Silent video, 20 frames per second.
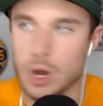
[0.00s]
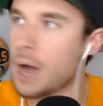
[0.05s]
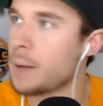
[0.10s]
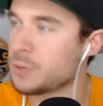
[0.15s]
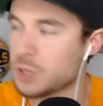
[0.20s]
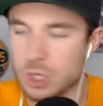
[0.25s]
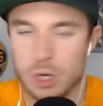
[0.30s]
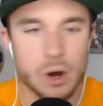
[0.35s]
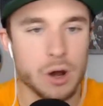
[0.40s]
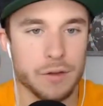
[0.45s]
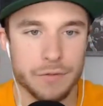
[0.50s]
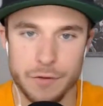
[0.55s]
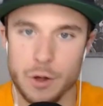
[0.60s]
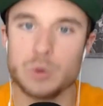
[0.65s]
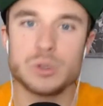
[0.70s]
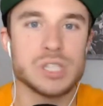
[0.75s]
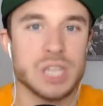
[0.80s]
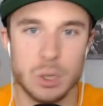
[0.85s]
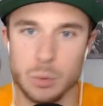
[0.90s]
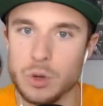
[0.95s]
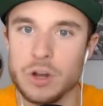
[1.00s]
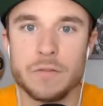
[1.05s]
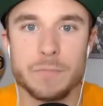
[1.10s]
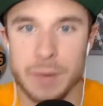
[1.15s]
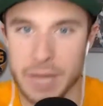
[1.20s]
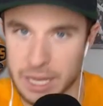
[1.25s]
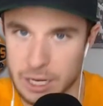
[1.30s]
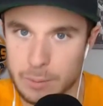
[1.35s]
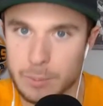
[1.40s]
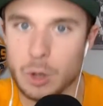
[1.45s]
I'm sorry, folks, they would have
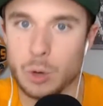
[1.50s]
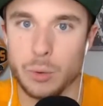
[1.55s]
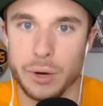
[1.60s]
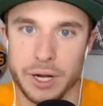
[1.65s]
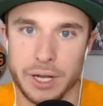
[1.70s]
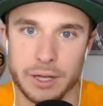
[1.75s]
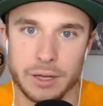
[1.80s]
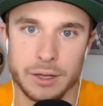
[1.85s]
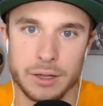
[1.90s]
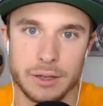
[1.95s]
paid him already.